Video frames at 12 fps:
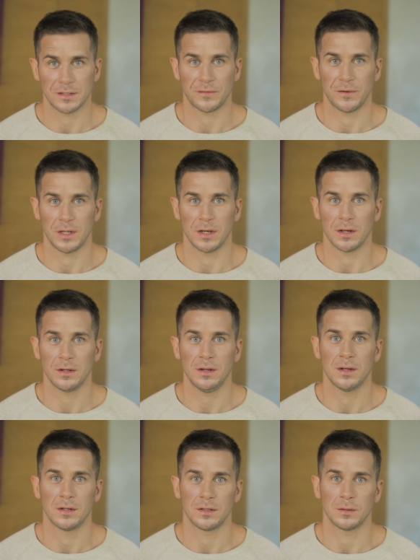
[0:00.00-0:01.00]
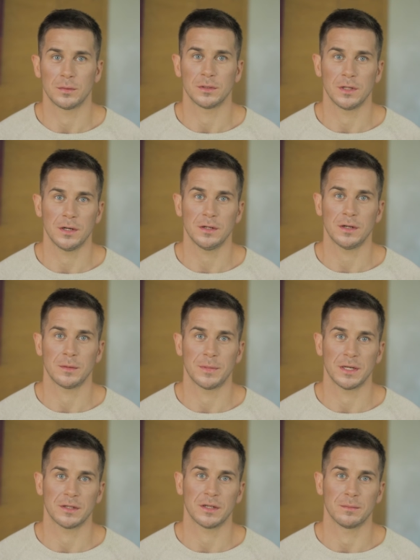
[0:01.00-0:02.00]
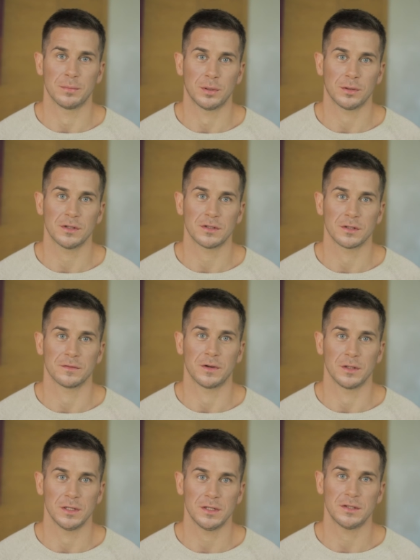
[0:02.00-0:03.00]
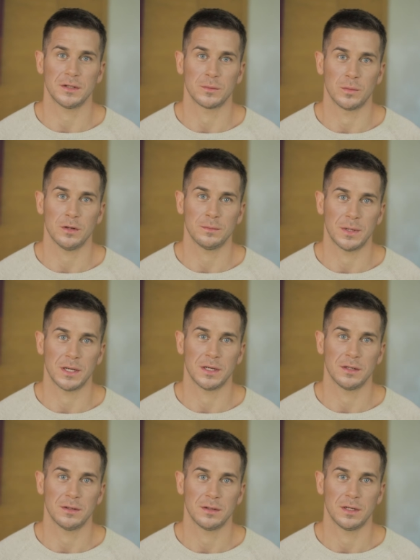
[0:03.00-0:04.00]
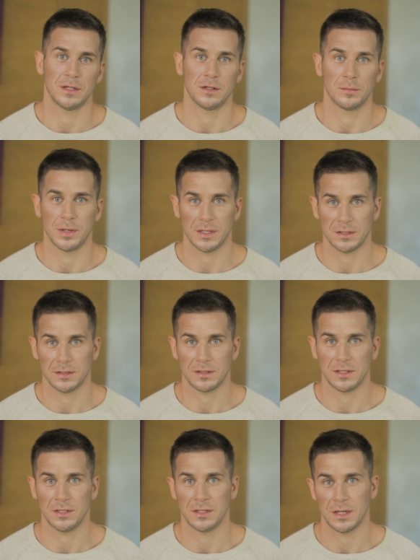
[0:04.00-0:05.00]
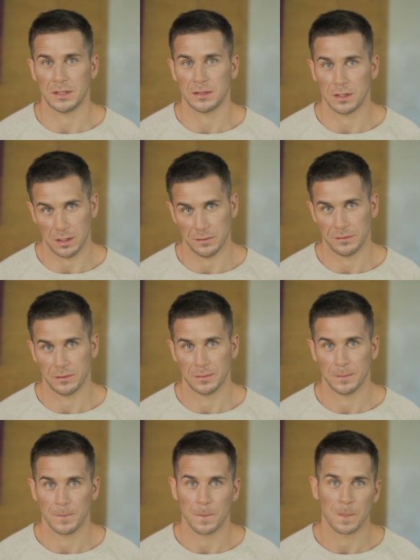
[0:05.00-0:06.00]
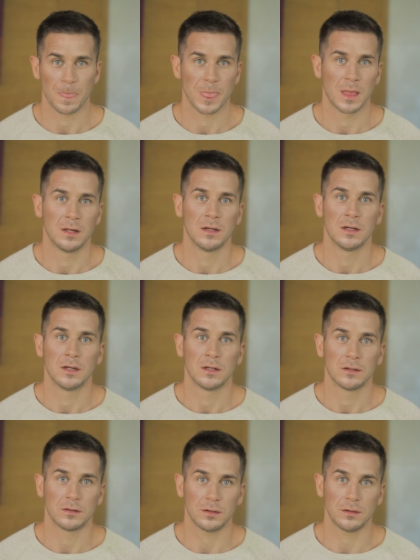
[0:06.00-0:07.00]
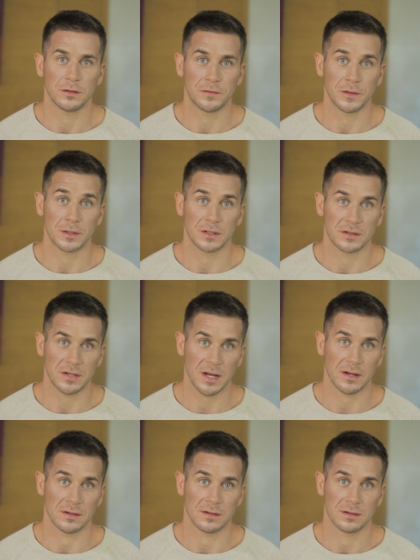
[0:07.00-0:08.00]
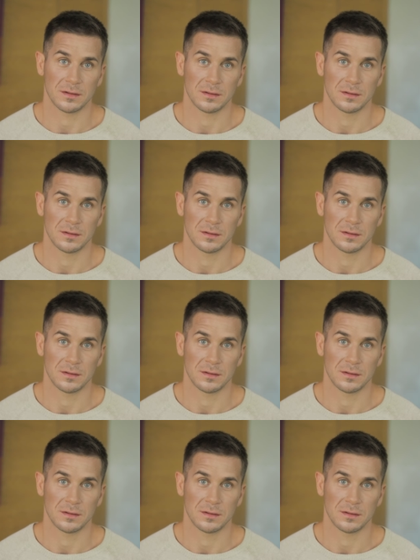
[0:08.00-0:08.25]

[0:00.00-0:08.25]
this video, you will learn about the importance of holistic well-being in your pregnancy and life. Do you feel content,